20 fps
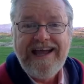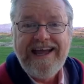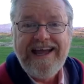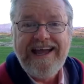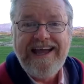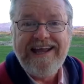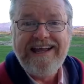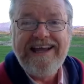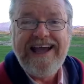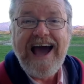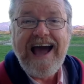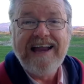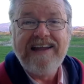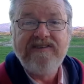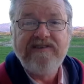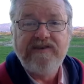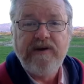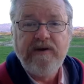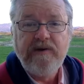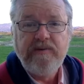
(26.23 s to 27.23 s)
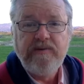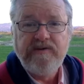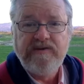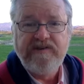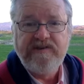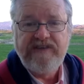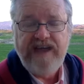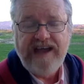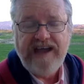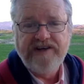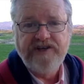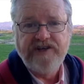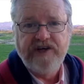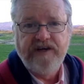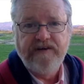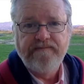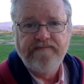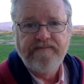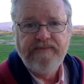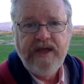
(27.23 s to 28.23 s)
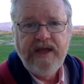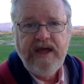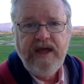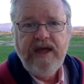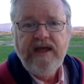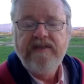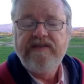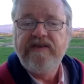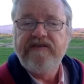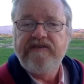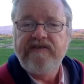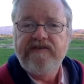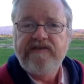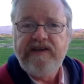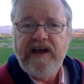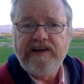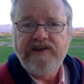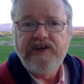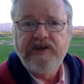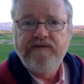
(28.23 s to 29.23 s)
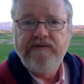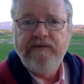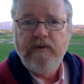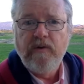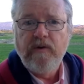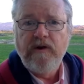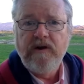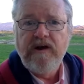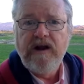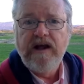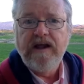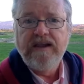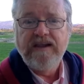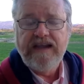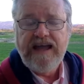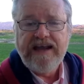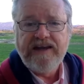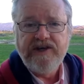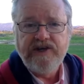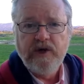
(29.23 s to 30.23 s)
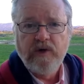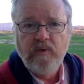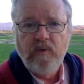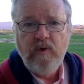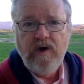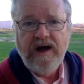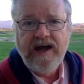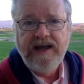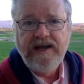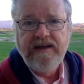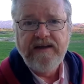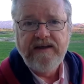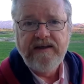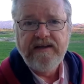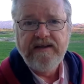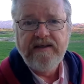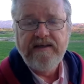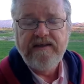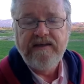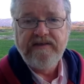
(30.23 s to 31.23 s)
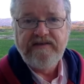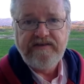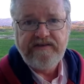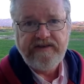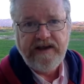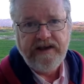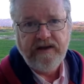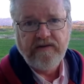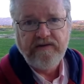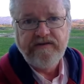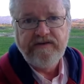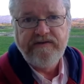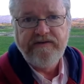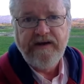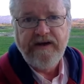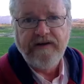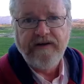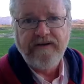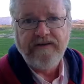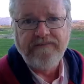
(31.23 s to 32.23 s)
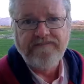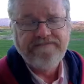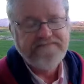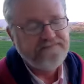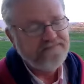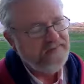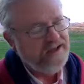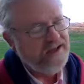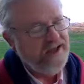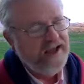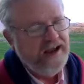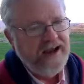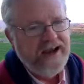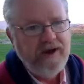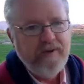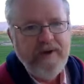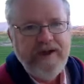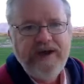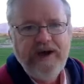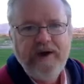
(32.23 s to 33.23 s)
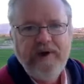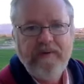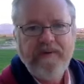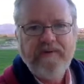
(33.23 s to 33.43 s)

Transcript: it got its own section. This is Section 4, Lecture 1, the sales funnel. Here we go.